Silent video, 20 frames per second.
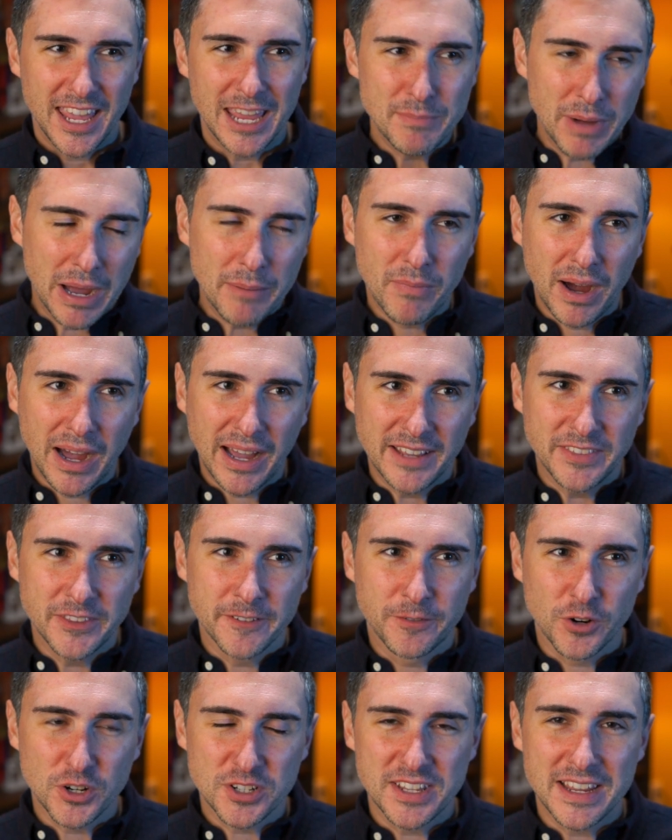In my mind, the
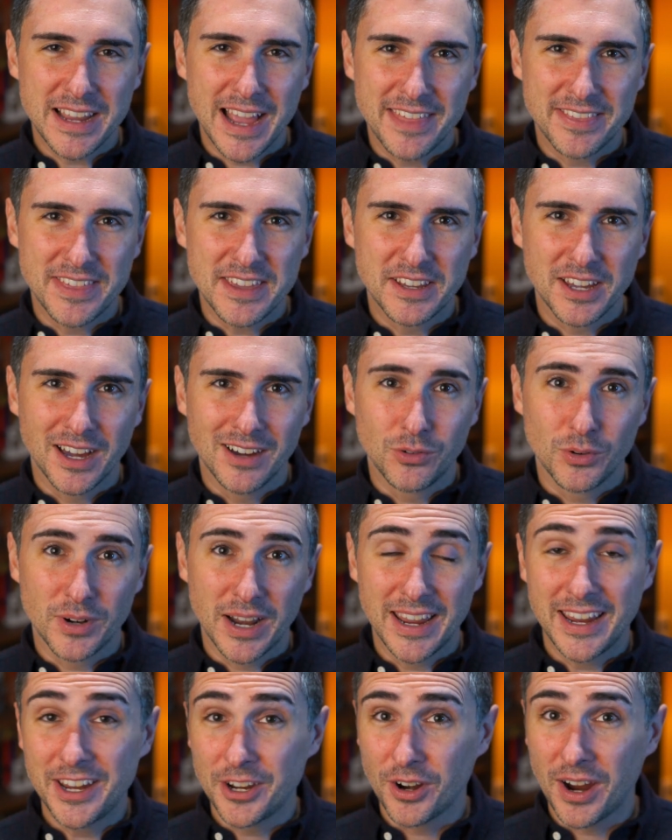first thing I think of when
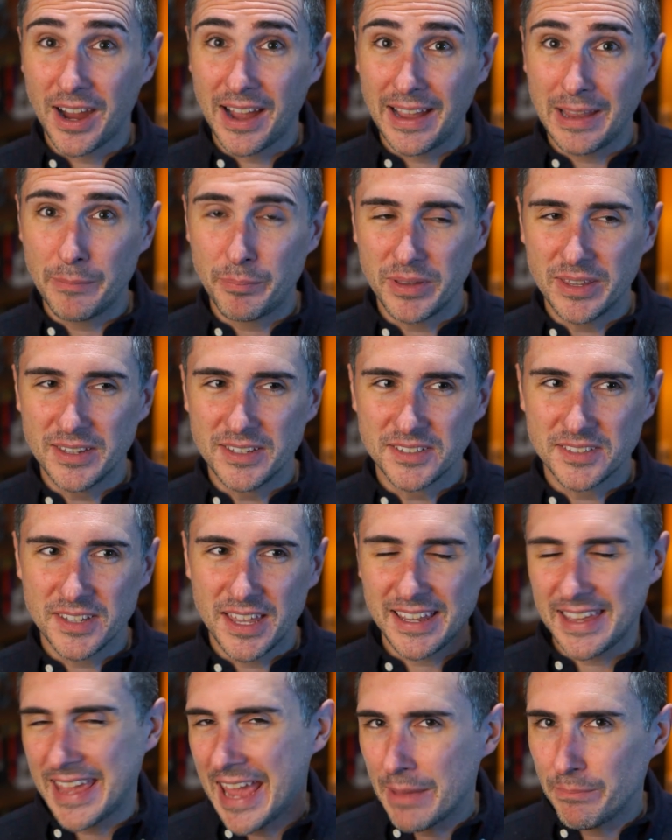I hear hype is
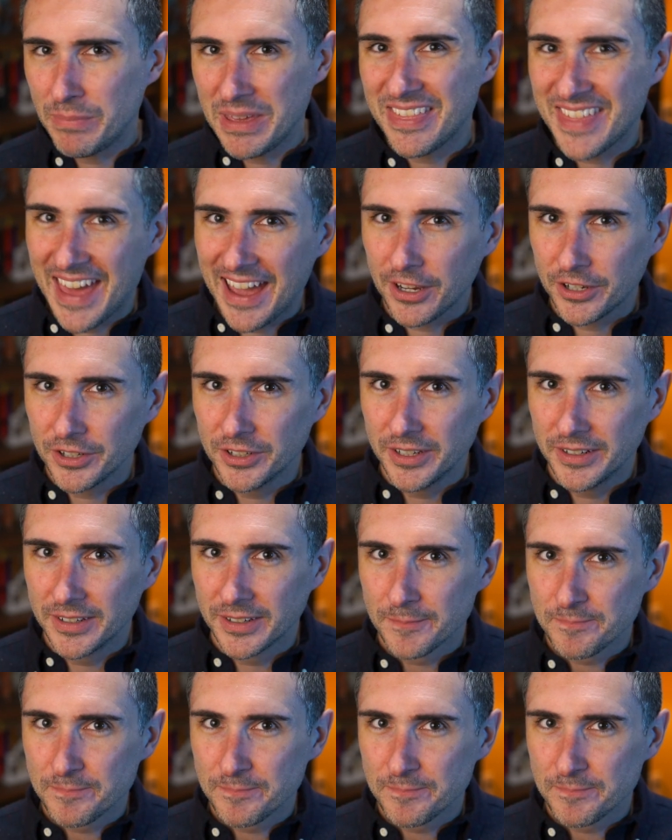it can't be that good.